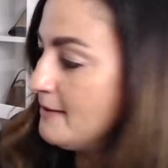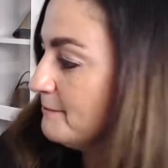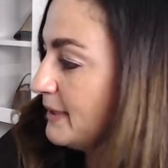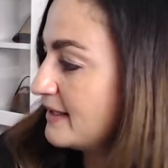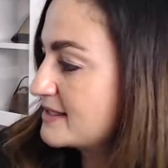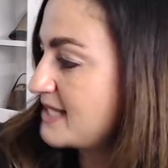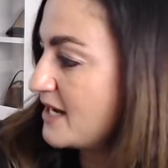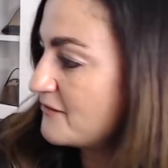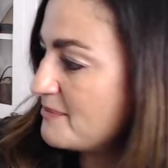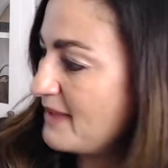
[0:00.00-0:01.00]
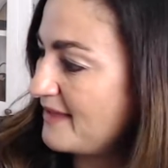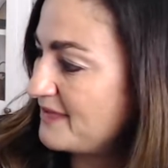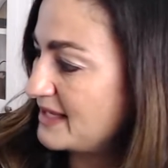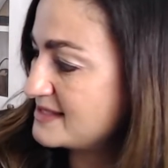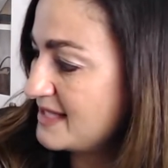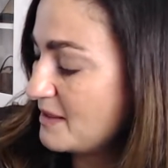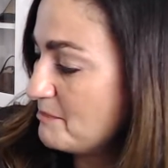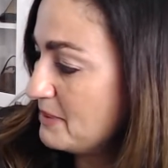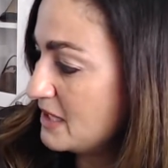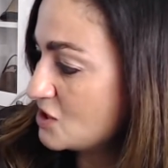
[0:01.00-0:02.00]
But aside from that, that's not a
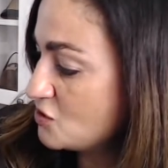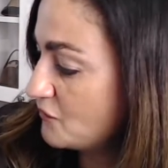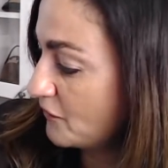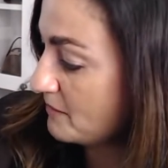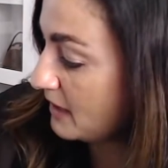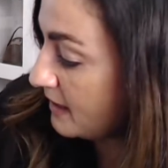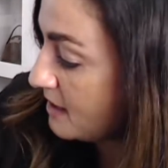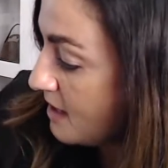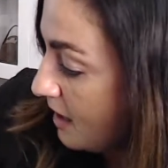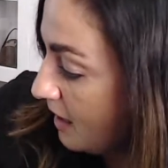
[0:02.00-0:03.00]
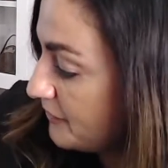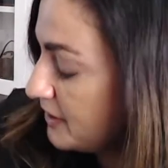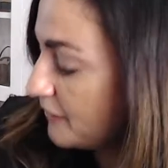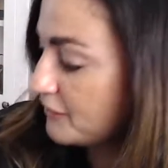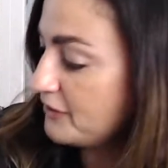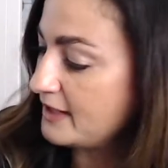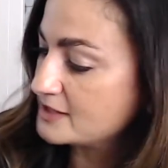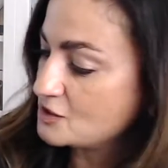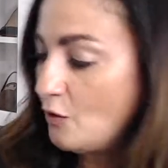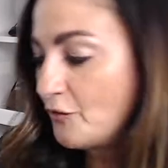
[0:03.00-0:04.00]
big issue for me. The other thing
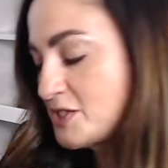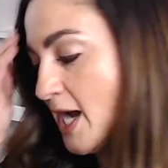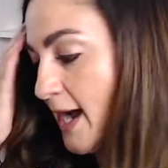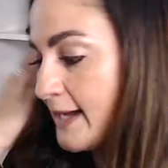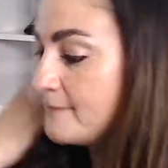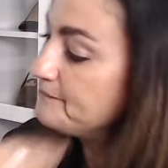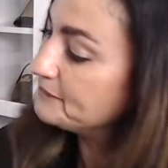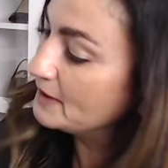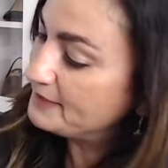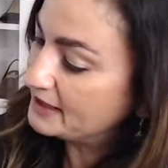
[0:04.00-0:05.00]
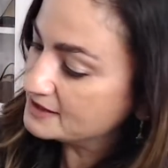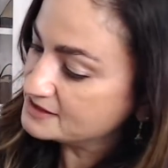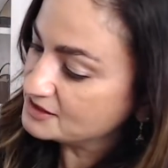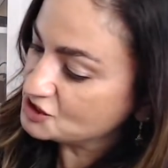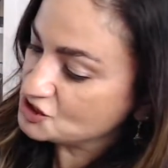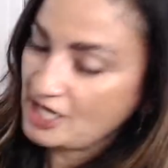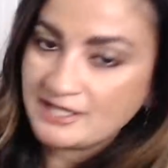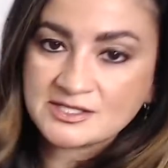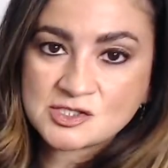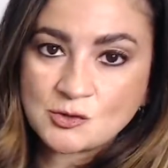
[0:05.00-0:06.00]
is over time, because this
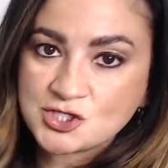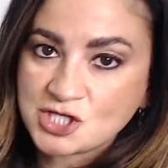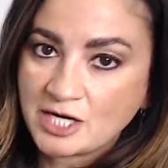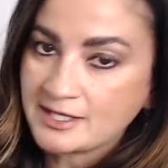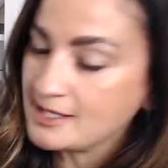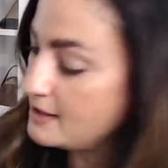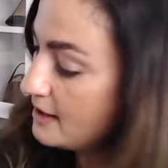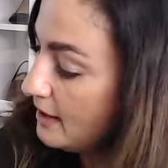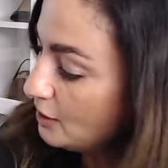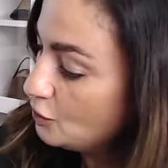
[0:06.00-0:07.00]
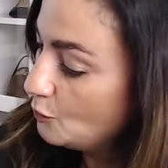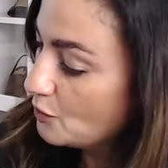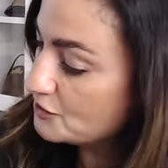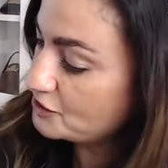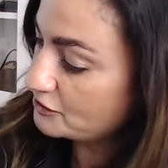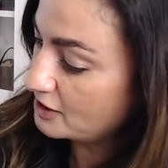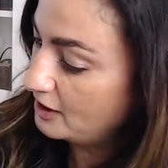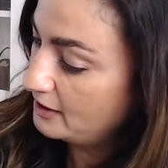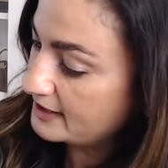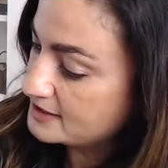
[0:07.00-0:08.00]
chain is so chunky, you will start to
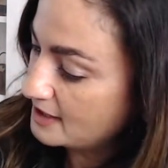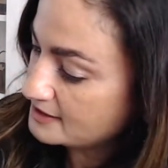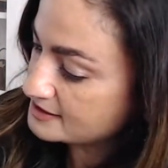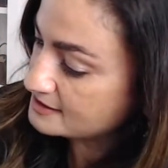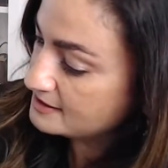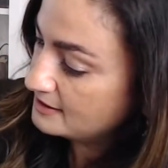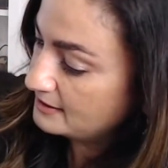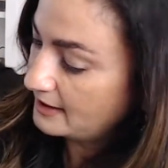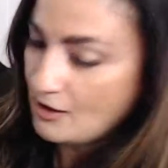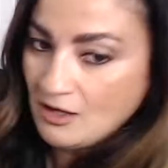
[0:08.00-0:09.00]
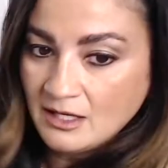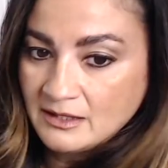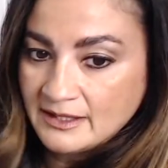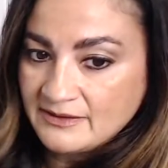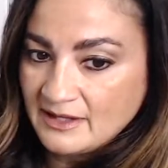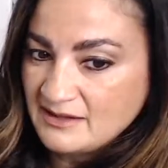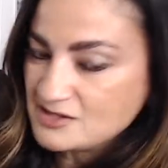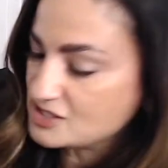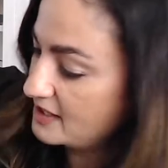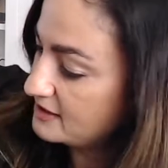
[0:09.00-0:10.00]
collect dust, like all in
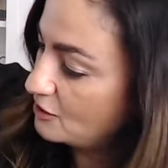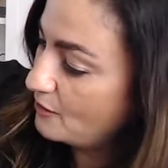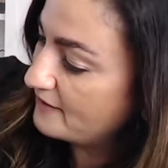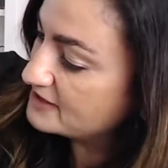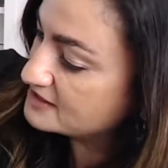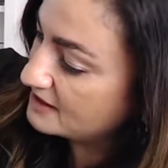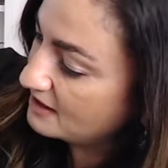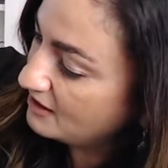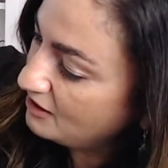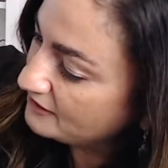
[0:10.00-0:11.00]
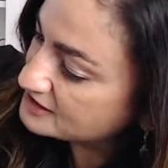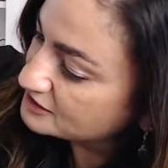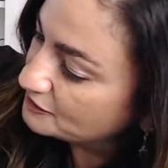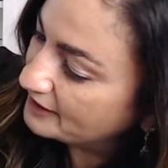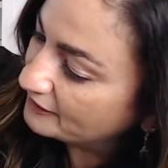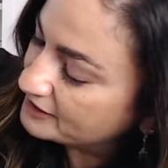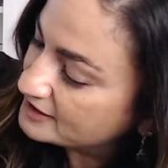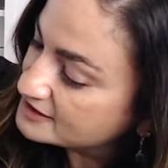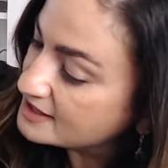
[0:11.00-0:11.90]
just like the crevice, like all these little areas.